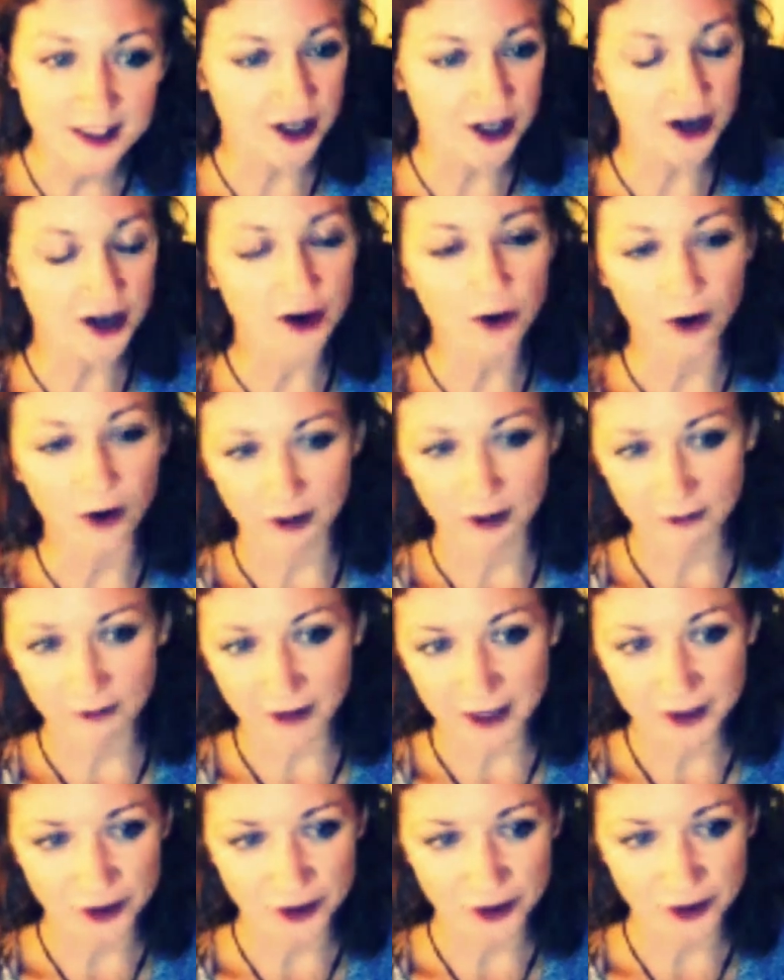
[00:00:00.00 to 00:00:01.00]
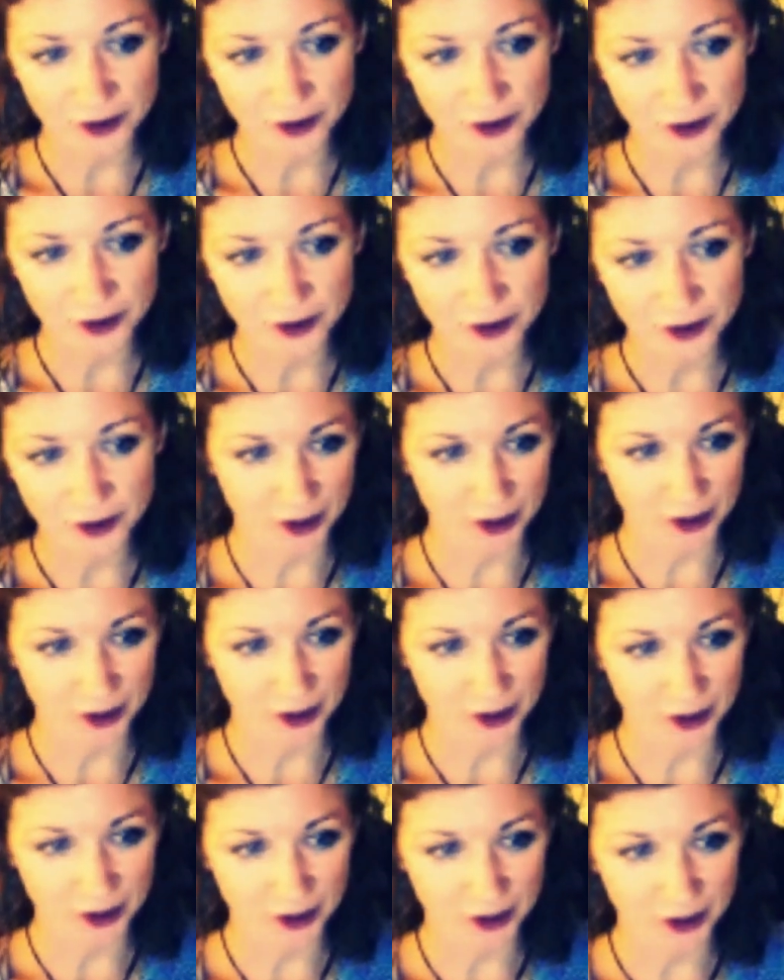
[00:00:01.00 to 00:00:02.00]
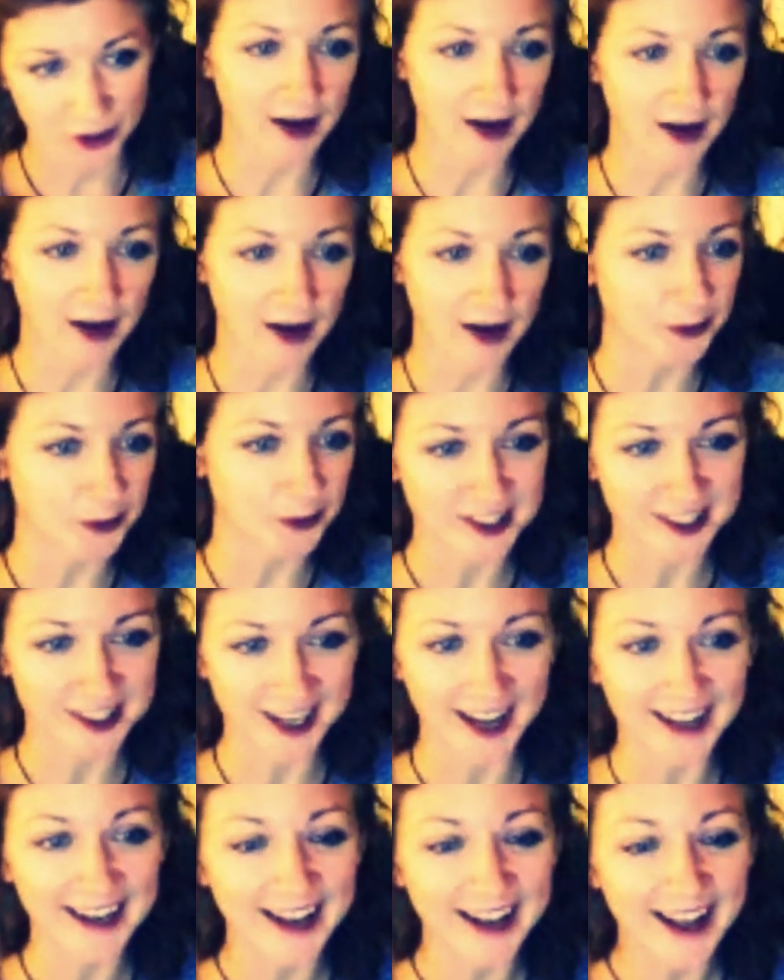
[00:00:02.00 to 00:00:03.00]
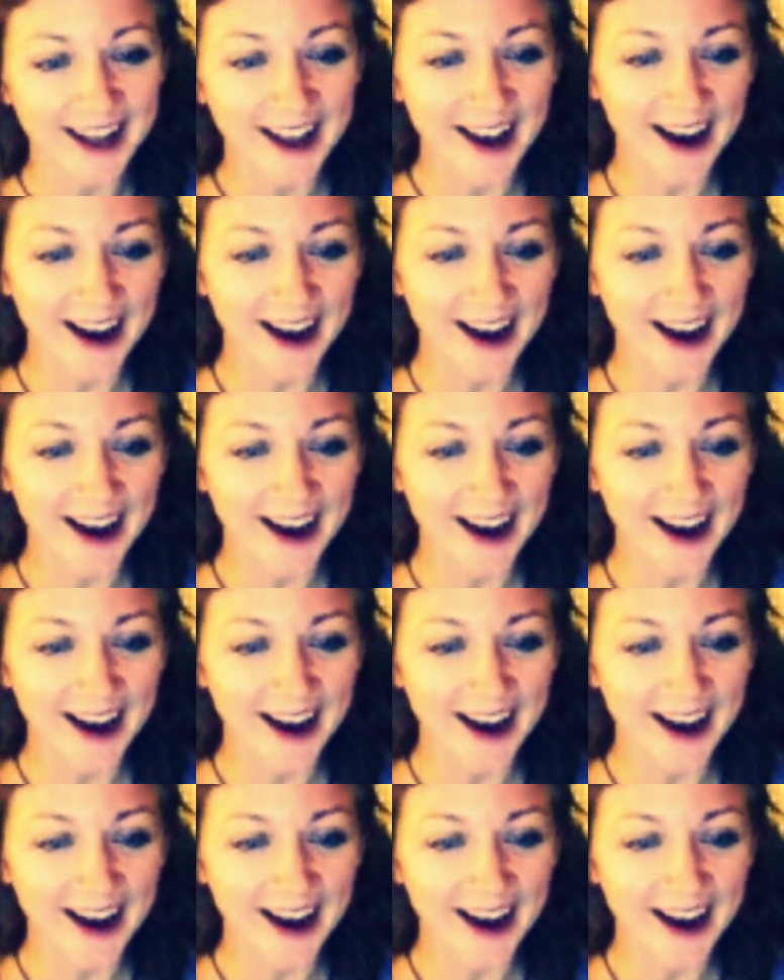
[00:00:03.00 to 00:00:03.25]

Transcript: our invention, and I'm not sure which is which yet,